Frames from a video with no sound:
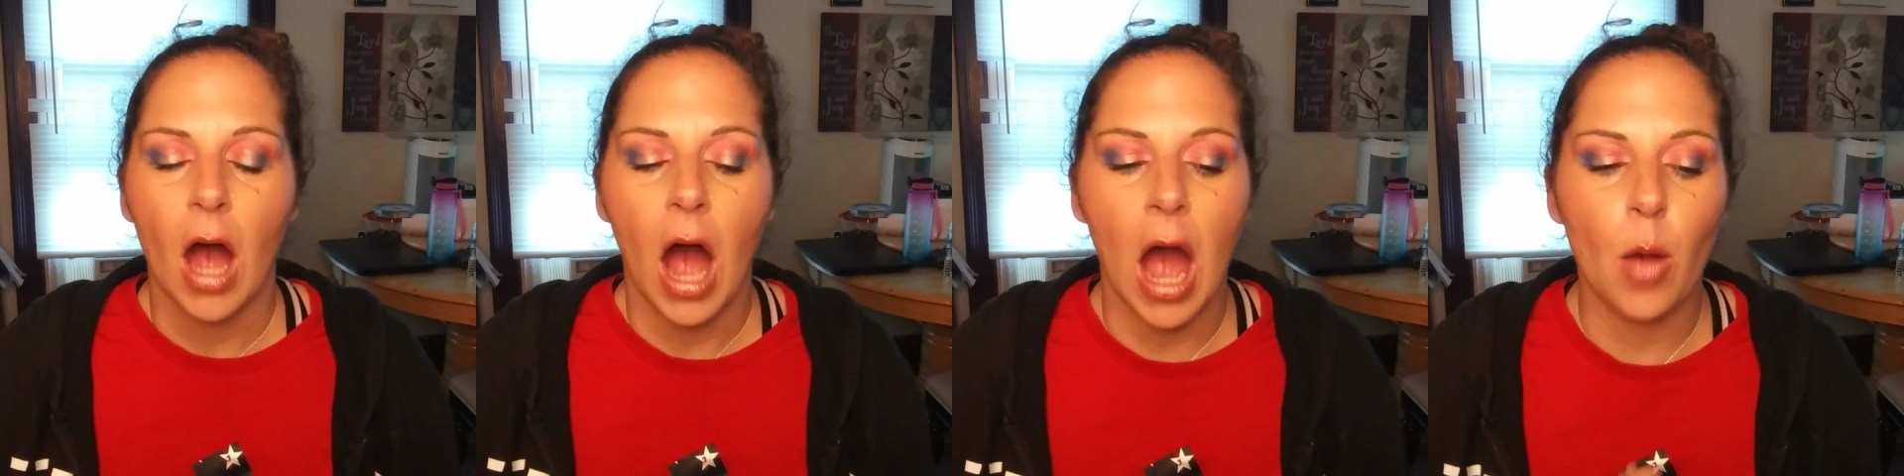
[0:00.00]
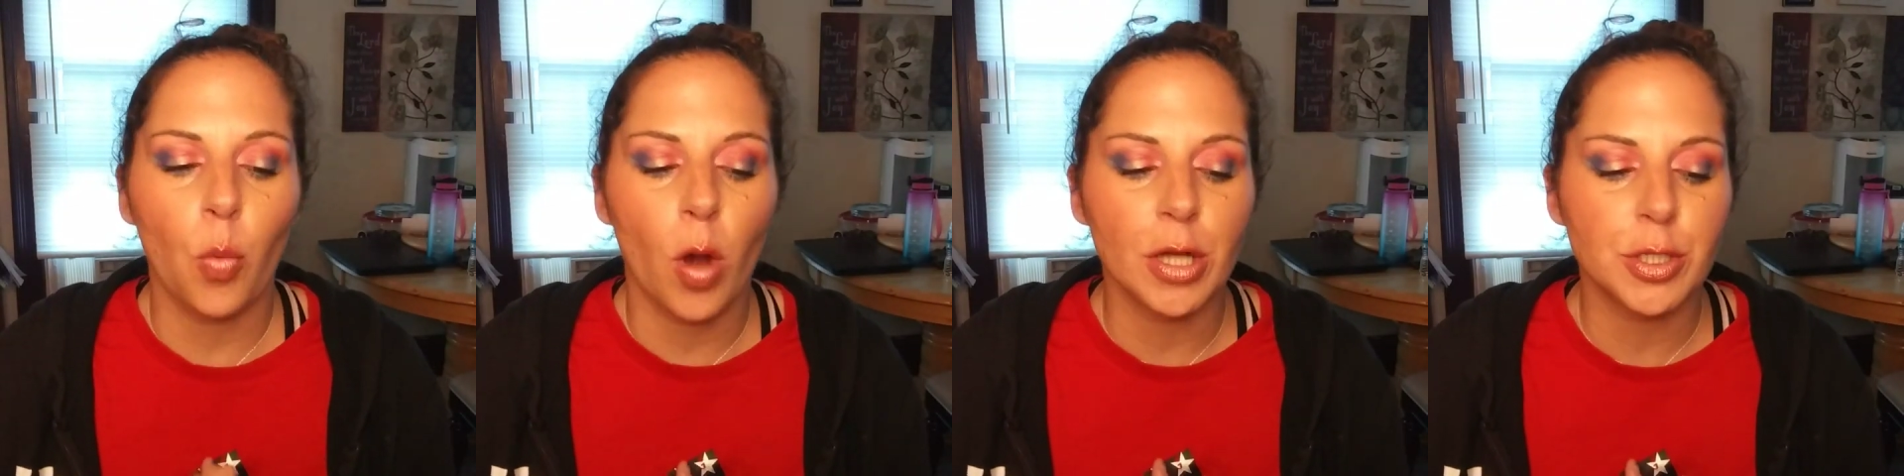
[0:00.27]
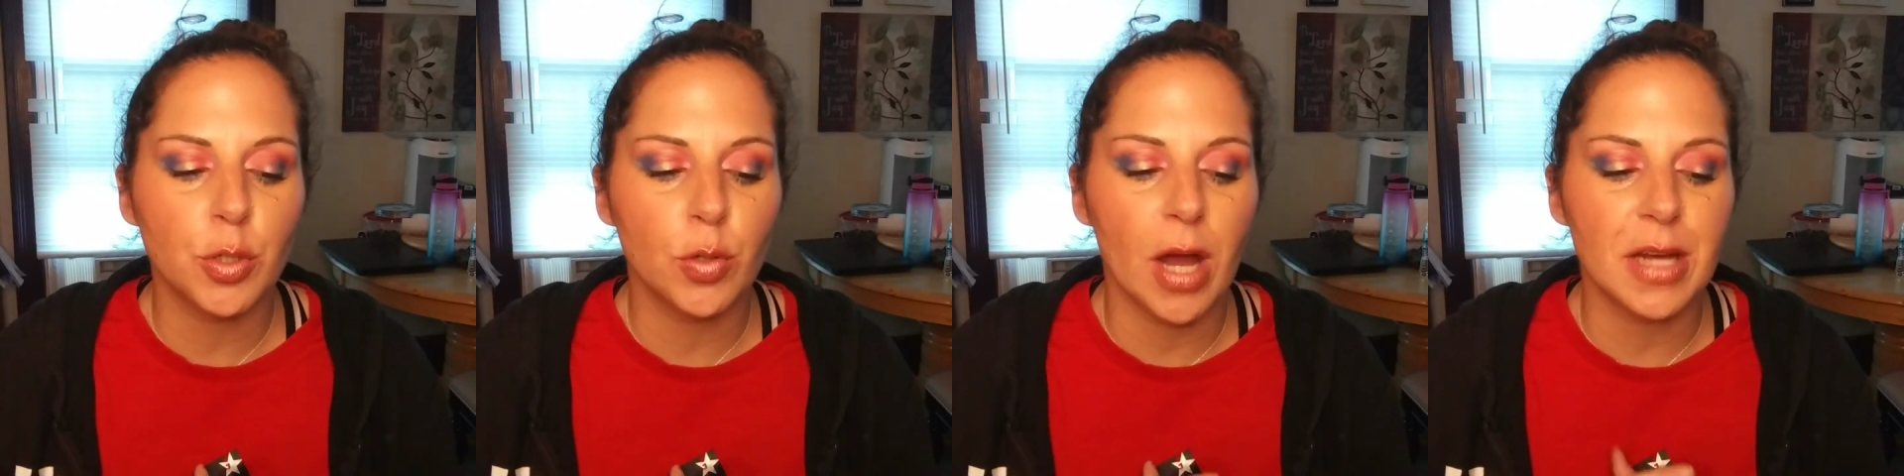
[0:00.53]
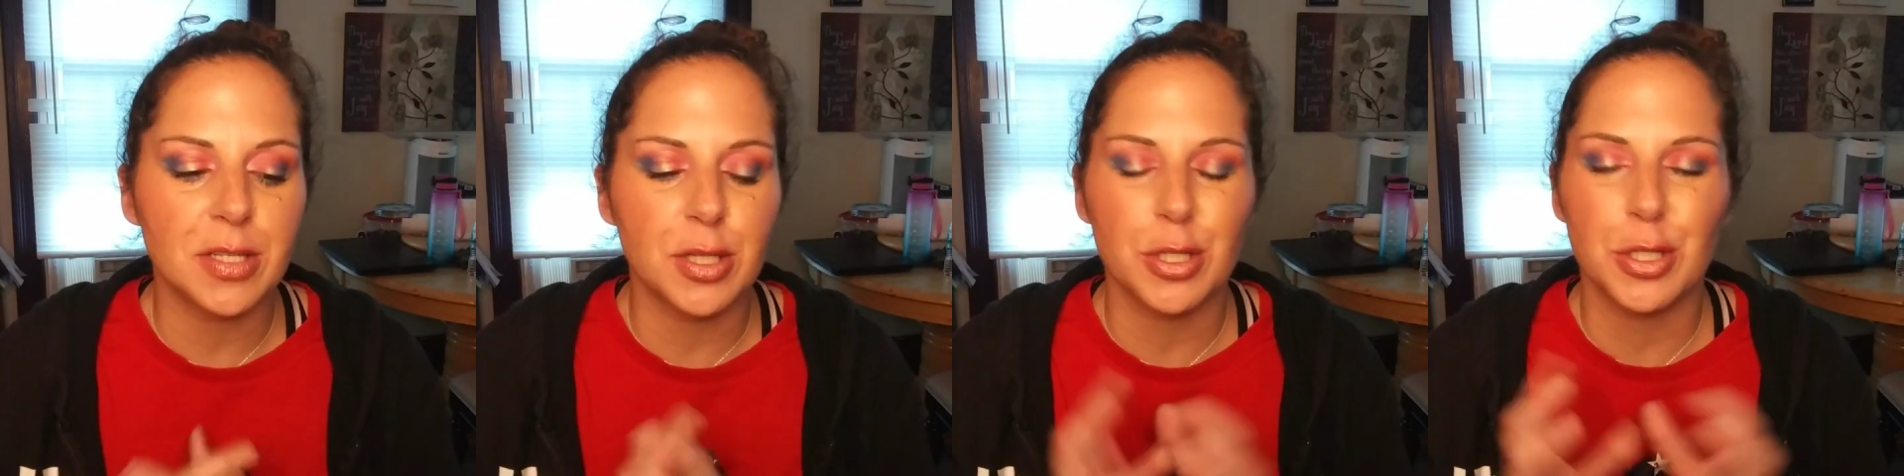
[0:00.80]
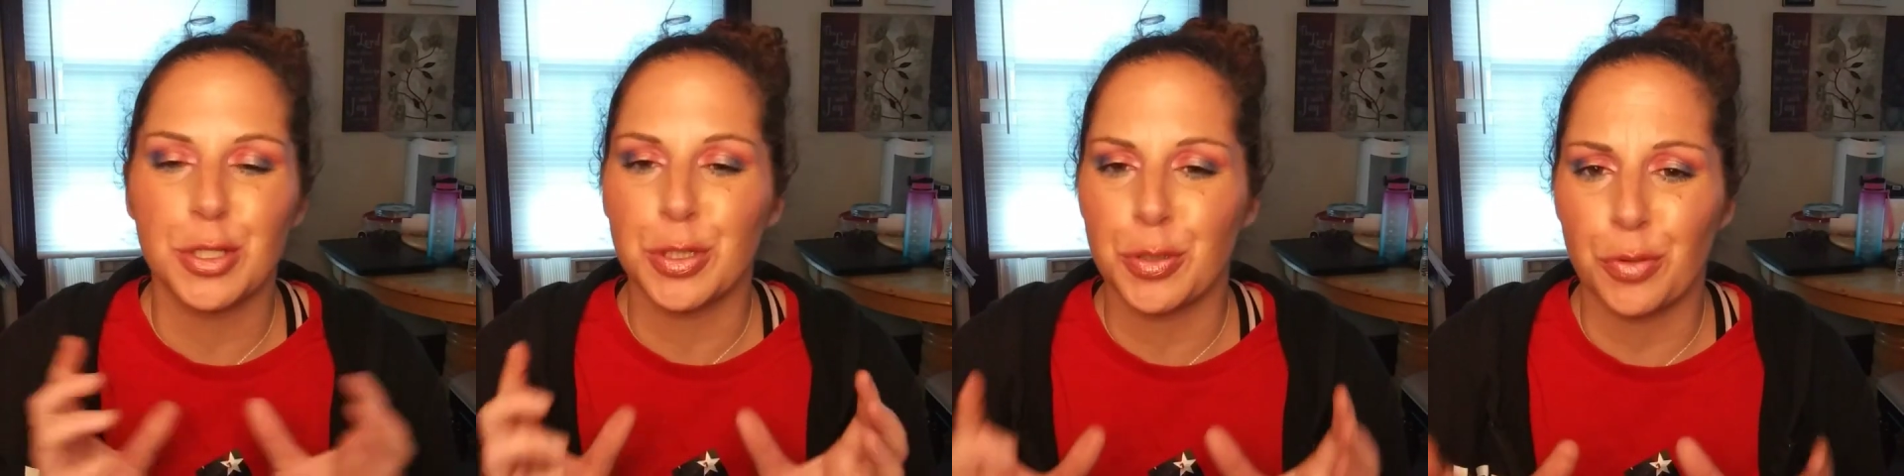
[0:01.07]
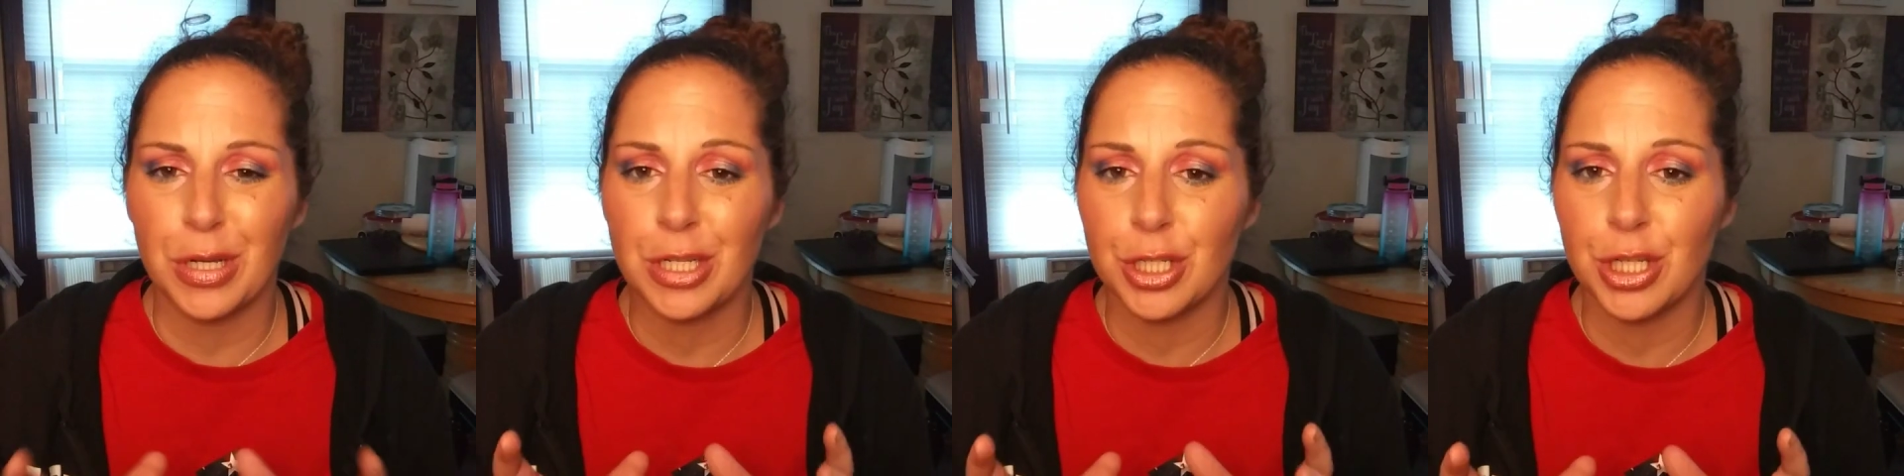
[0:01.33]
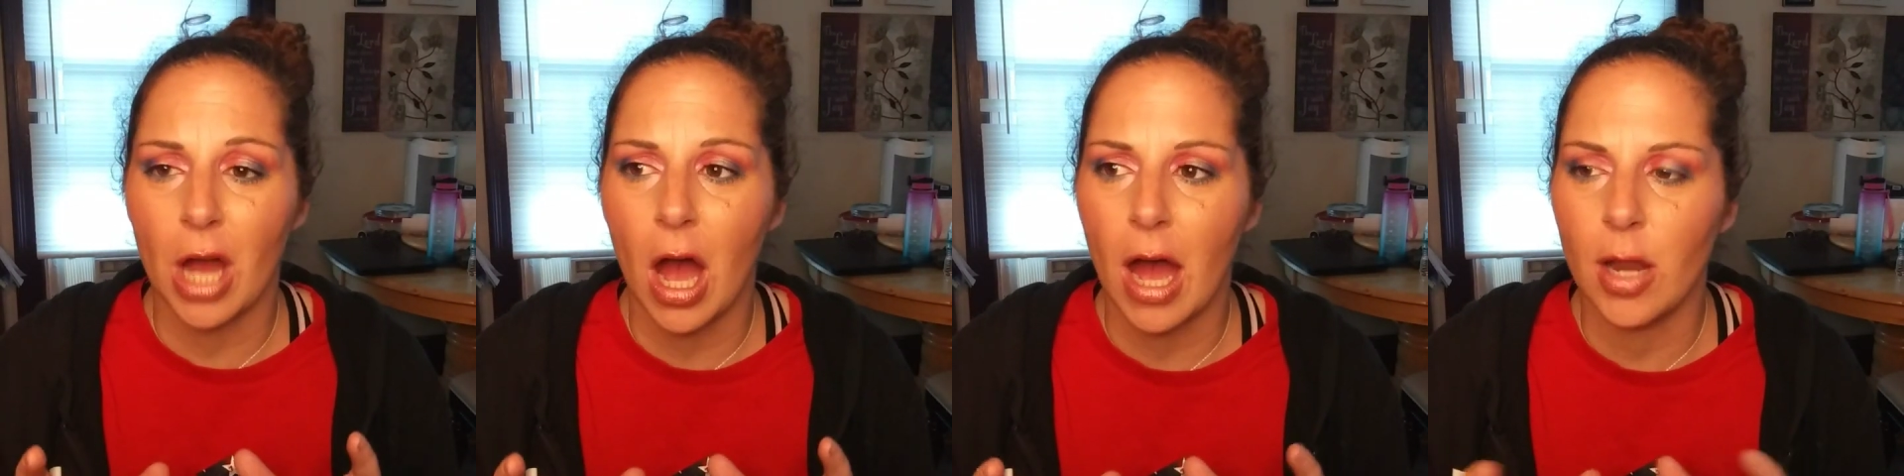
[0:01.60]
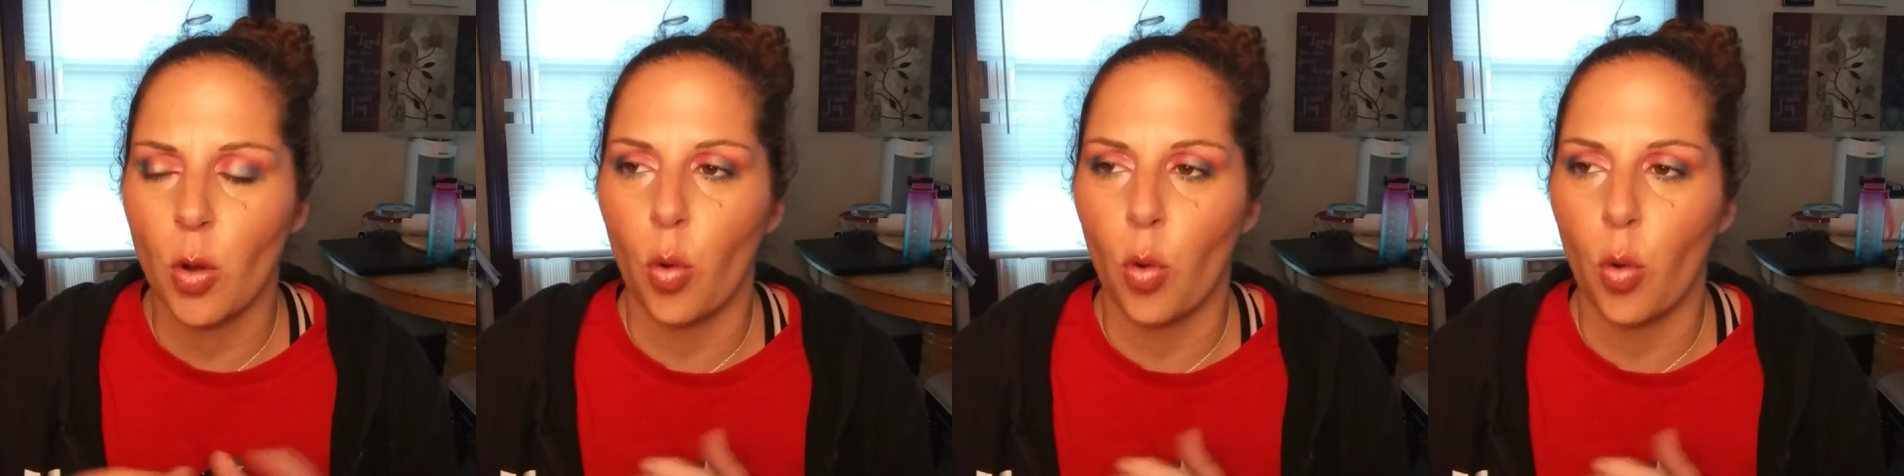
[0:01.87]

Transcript: I want you guys to screenshot